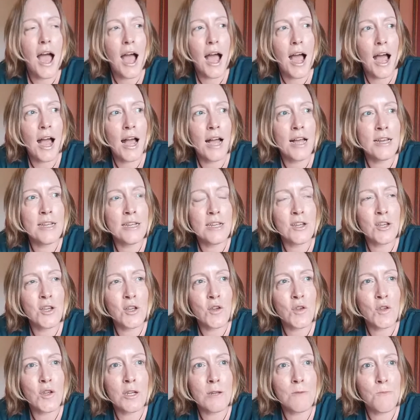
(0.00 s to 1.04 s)
And it's
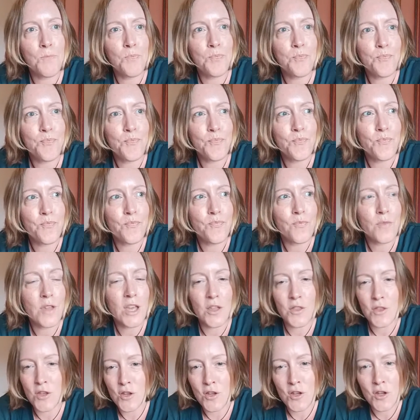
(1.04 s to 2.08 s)
just,
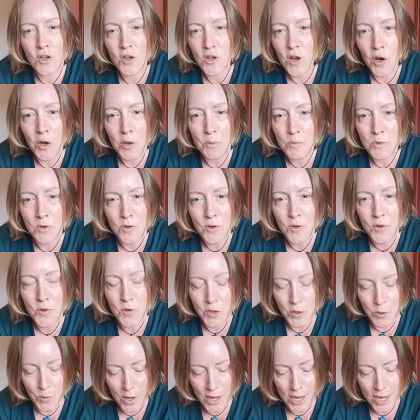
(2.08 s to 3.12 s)
there's so much
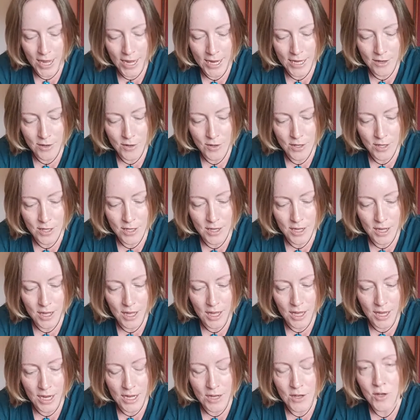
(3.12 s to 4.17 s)
to it.
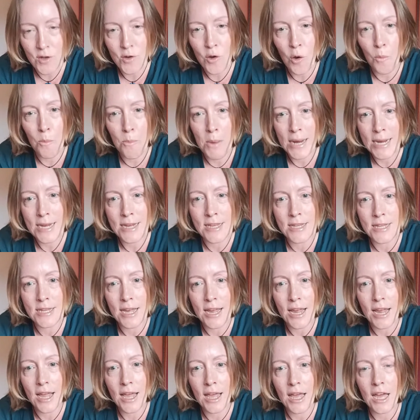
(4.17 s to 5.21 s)
It's not
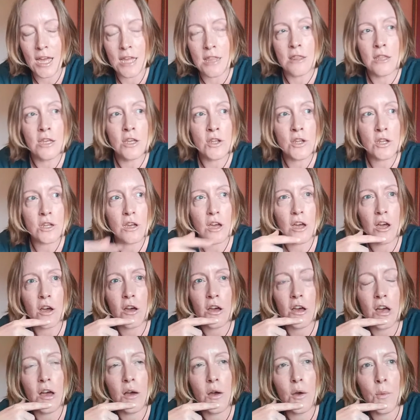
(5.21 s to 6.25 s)
basic, and
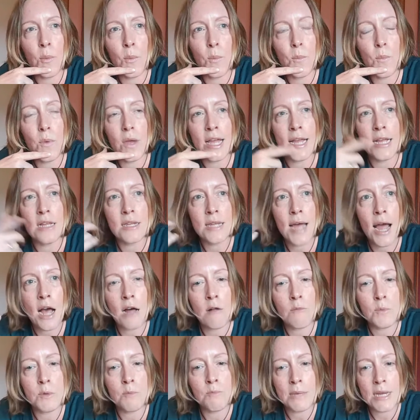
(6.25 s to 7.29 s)
it's
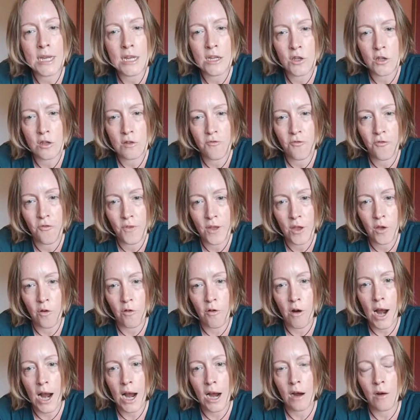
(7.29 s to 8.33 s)
helped me to figure
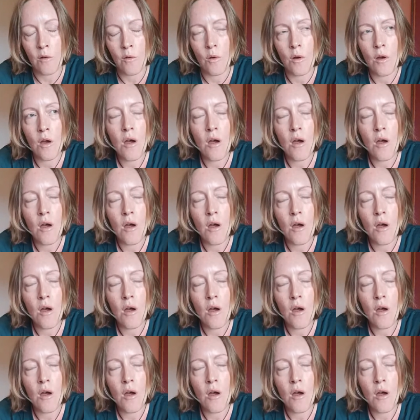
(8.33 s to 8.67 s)
out